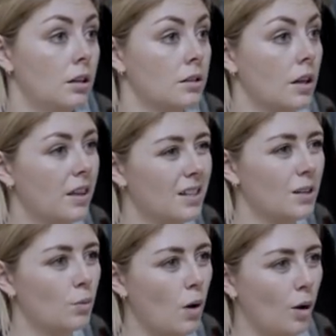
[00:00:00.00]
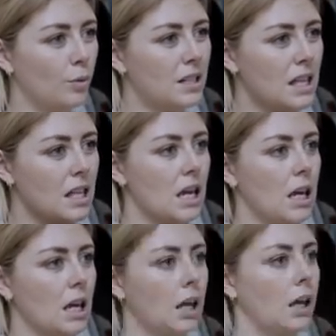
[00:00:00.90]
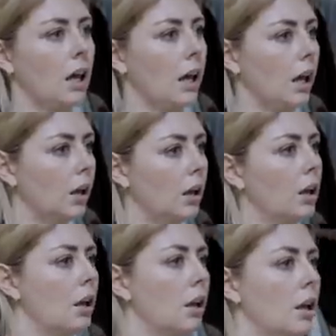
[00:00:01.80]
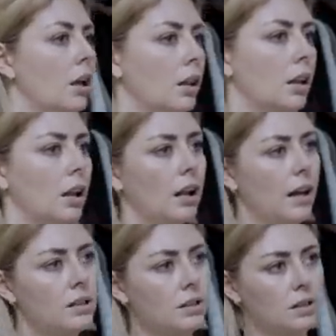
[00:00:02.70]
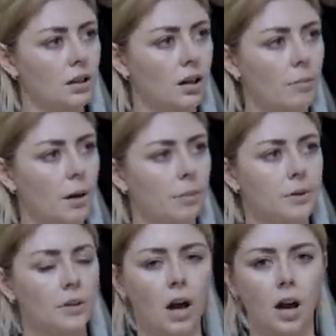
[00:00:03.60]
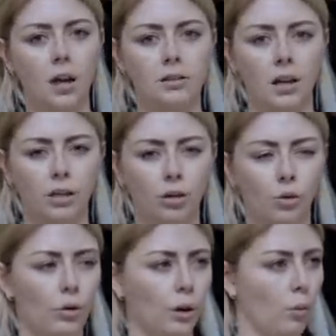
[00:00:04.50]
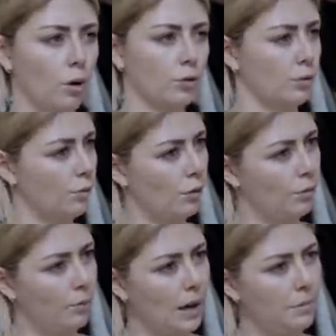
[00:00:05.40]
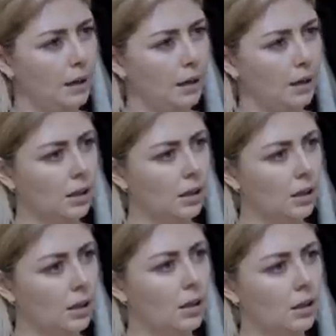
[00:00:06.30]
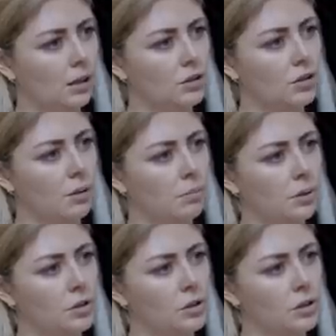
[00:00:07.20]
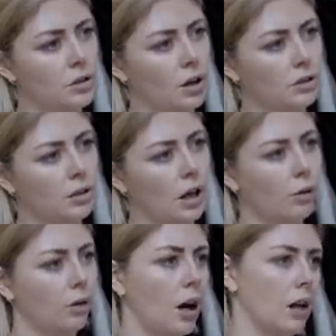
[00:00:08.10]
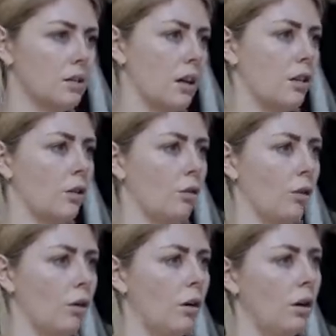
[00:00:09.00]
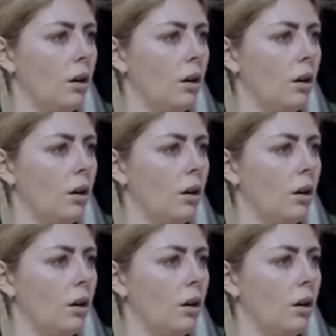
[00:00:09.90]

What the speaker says: So this is what I was thinking. The lace doesn't come up as high as I thought it would, or maybe the jumper's just not as low cut as I thought.